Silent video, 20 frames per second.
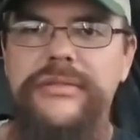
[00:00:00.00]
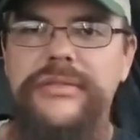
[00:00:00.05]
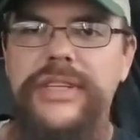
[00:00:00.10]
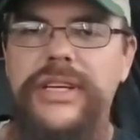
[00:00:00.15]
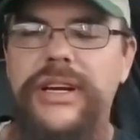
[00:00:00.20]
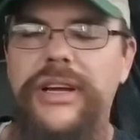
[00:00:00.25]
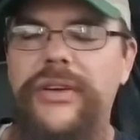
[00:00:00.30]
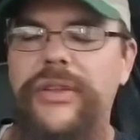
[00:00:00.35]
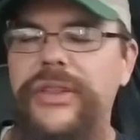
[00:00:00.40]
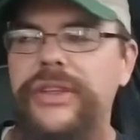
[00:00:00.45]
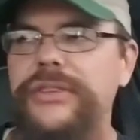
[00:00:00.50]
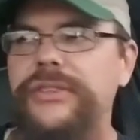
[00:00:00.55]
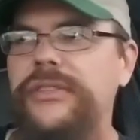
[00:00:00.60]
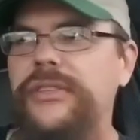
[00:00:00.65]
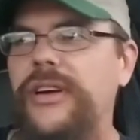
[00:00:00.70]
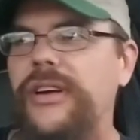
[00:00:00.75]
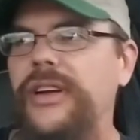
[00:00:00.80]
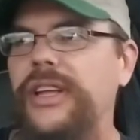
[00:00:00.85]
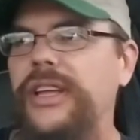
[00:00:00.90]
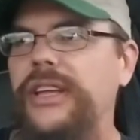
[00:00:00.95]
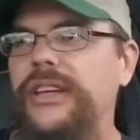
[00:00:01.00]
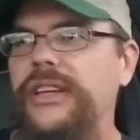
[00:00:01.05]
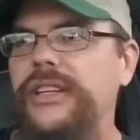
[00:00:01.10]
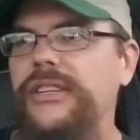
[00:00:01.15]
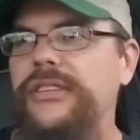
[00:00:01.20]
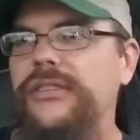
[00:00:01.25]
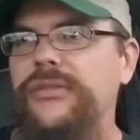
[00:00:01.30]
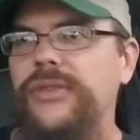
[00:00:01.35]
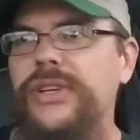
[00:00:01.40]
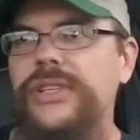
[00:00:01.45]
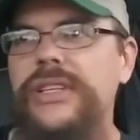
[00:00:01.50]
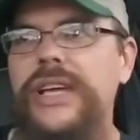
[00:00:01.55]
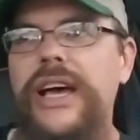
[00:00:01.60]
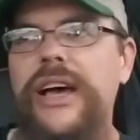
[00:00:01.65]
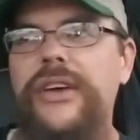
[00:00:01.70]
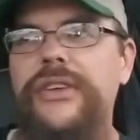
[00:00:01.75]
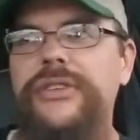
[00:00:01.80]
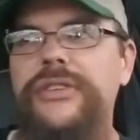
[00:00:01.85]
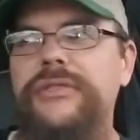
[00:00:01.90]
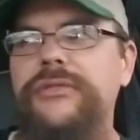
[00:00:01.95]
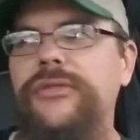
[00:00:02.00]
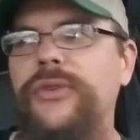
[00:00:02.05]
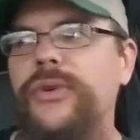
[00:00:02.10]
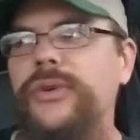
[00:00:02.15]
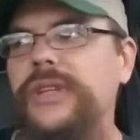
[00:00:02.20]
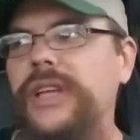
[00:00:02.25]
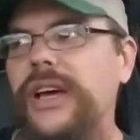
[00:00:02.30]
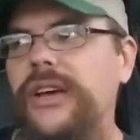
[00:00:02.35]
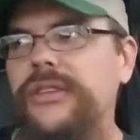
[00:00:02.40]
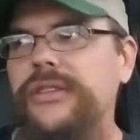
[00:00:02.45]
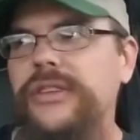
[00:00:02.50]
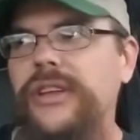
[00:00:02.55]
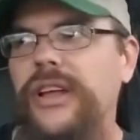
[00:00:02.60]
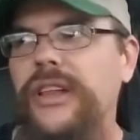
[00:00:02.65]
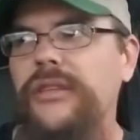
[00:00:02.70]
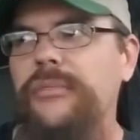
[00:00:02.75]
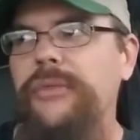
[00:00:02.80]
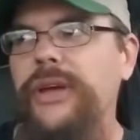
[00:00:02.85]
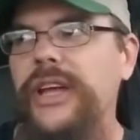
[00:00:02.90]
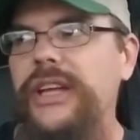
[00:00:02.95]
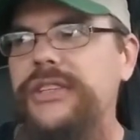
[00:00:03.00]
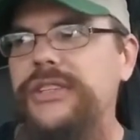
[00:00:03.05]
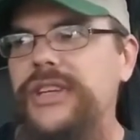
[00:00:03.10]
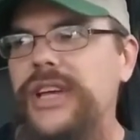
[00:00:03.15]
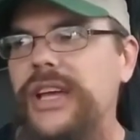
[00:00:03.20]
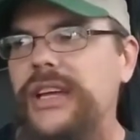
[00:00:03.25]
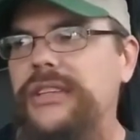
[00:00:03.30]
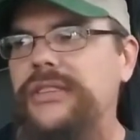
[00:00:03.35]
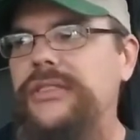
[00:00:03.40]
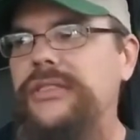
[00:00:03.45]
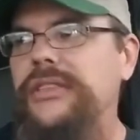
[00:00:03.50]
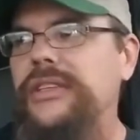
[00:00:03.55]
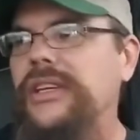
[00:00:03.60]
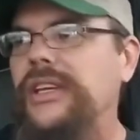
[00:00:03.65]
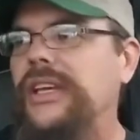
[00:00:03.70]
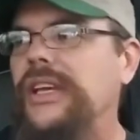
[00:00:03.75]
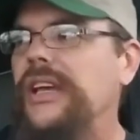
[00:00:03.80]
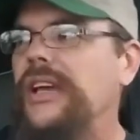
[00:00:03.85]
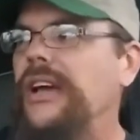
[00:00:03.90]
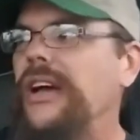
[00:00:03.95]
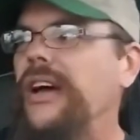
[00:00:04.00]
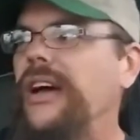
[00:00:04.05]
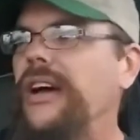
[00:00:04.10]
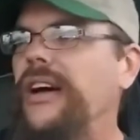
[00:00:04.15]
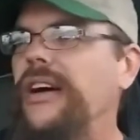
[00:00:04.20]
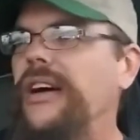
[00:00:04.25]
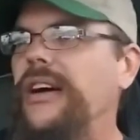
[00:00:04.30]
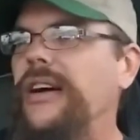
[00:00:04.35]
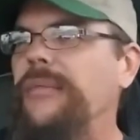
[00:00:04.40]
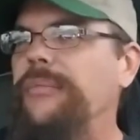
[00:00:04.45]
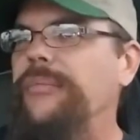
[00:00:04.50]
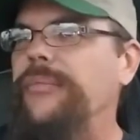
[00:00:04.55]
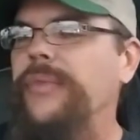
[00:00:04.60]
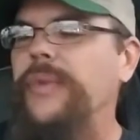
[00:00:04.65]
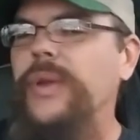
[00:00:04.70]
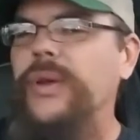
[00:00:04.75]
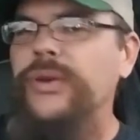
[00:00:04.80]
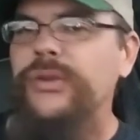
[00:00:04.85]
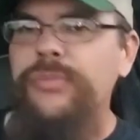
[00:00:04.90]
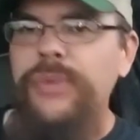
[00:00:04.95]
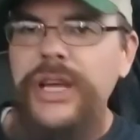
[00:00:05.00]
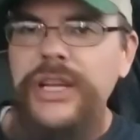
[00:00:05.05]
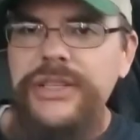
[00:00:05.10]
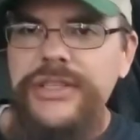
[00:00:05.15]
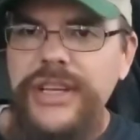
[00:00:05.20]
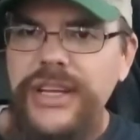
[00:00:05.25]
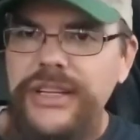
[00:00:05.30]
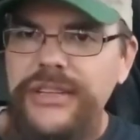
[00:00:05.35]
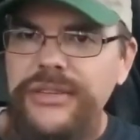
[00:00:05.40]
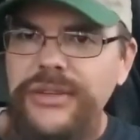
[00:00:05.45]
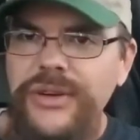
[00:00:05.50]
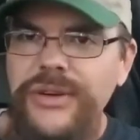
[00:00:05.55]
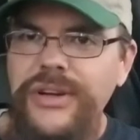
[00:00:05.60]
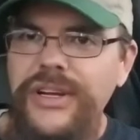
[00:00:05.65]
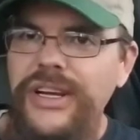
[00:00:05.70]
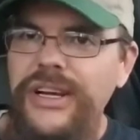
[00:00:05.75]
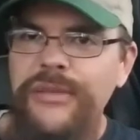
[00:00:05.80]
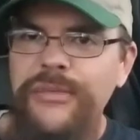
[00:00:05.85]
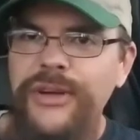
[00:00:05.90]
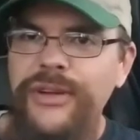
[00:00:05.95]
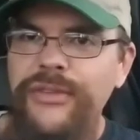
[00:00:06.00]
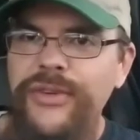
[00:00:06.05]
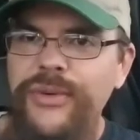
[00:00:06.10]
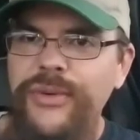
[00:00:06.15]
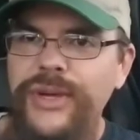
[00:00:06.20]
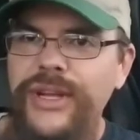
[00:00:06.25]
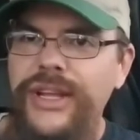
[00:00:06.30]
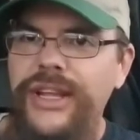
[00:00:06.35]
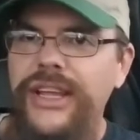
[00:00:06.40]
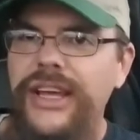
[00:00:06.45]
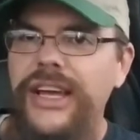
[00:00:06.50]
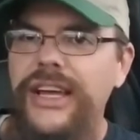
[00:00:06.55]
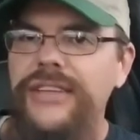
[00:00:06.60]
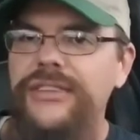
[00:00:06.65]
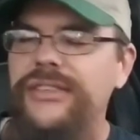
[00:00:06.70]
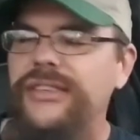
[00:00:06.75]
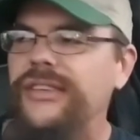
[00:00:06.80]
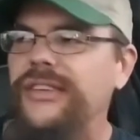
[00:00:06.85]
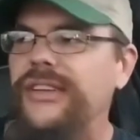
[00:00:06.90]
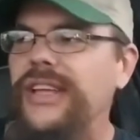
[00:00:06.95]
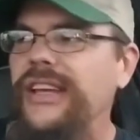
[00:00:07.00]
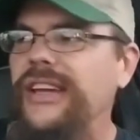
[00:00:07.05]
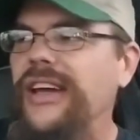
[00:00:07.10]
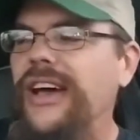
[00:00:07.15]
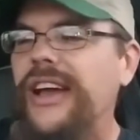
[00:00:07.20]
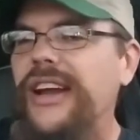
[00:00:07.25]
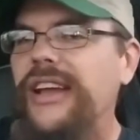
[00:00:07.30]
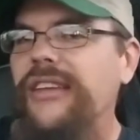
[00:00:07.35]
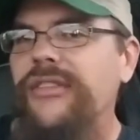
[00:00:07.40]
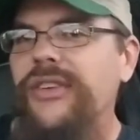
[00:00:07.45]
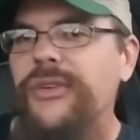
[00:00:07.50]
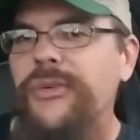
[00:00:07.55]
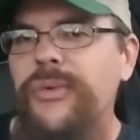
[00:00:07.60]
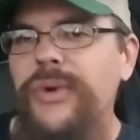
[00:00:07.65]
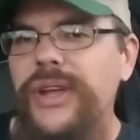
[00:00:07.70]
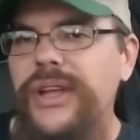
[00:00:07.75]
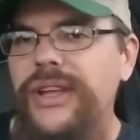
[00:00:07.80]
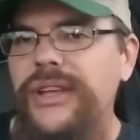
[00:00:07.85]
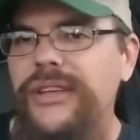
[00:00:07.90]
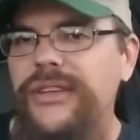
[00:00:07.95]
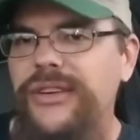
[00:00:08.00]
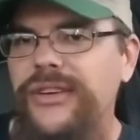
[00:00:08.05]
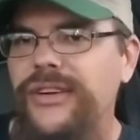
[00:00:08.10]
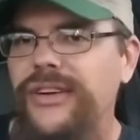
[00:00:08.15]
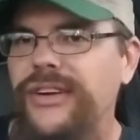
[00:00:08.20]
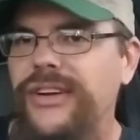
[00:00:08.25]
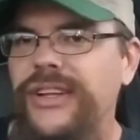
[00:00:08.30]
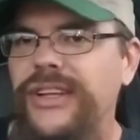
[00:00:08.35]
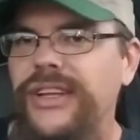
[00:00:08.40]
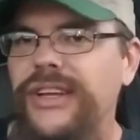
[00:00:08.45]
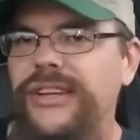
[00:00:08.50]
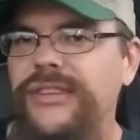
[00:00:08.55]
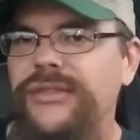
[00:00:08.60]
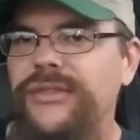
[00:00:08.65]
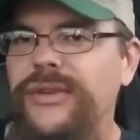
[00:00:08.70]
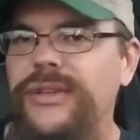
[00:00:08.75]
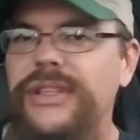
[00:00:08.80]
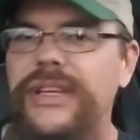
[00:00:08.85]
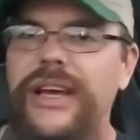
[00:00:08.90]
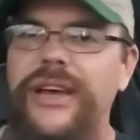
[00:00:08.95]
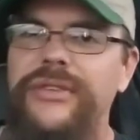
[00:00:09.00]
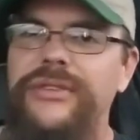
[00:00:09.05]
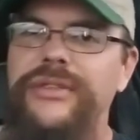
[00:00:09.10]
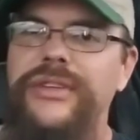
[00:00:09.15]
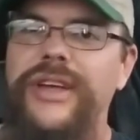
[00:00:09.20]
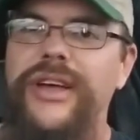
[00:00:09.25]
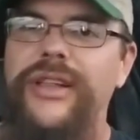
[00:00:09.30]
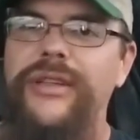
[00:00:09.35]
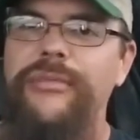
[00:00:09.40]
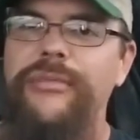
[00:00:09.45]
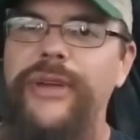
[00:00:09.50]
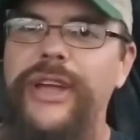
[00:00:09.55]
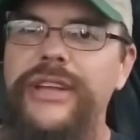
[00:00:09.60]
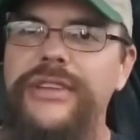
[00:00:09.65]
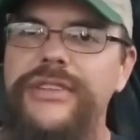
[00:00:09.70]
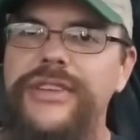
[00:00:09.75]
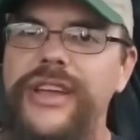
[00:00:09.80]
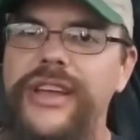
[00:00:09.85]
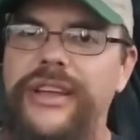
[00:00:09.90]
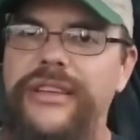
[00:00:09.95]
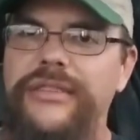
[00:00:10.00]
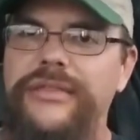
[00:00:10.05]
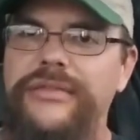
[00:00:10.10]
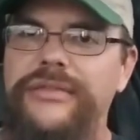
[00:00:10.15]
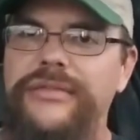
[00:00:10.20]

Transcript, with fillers: You know, they start getting these three thousand, four thousand dollar paychecks. Um, those paychecks don't come every week, guys. You not every week you're going to get a three thousand dollar paycheck.